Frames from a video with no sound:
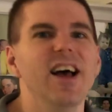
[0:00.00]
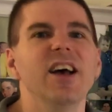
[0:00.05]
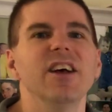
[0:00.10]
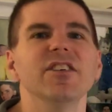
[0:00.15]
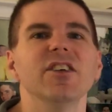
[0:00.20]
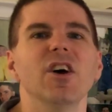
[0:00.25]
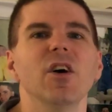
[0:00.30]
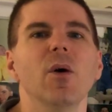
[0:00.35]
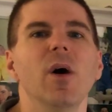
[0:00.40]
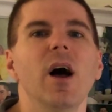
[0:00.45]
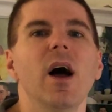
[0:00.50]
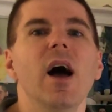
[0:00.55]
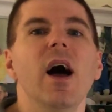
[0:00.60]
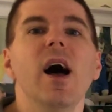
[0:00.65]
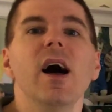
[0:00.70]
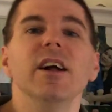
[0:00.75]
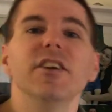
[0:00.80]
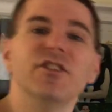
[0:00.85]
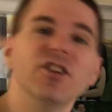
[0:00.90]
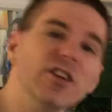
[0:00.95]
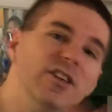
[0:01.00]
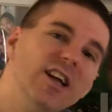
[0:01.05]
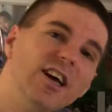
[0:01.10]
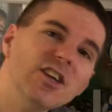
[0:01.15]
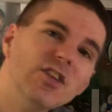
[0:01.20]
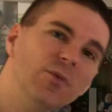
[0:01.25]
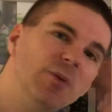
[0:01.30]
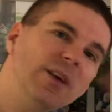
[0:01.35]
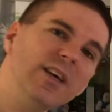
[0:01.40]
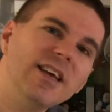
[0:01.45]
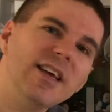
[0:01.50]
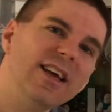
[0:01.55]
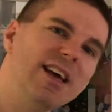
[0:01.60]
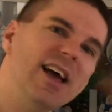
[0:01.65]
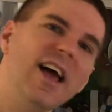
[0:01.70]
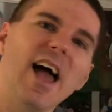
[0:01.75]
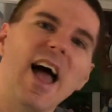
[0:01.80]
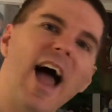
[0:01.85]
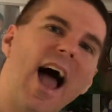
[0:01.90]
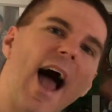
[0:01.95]
So until next week,
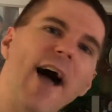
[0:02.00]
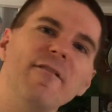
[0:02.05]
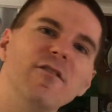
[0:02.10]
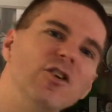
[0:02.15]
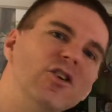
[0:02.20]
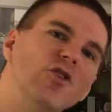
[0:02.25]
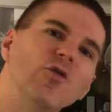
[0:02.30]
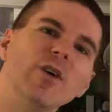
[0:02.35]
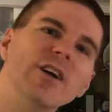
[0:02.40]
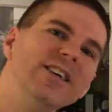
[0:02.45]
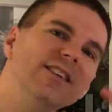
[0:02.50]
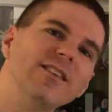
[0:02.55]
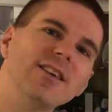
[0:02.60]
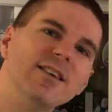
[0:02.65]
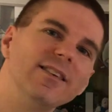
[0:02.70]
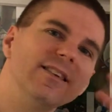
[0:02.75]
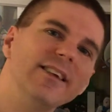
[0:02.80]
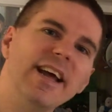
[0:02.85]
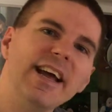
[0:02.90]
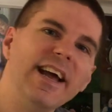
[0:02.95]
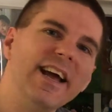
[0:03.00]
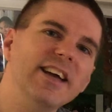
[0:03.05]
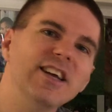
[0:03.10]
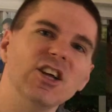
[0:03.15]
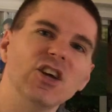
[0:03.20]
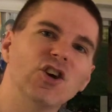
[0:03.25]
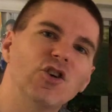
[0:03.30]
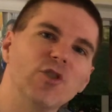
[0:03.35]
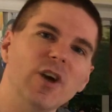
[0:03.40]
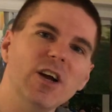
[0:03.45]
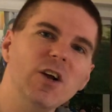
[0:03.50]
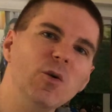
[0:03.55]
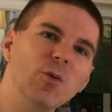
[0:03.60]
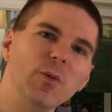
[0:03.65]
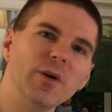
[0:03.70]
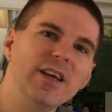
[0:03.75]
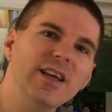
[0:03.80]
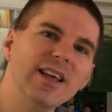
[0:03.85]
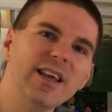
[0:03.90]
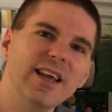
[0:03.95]
have a great Sunday and a great
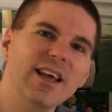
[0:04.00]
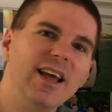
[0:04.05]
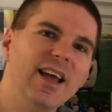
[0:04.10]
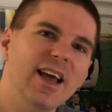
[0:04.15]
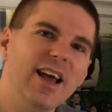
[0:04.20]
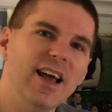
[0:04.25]
week.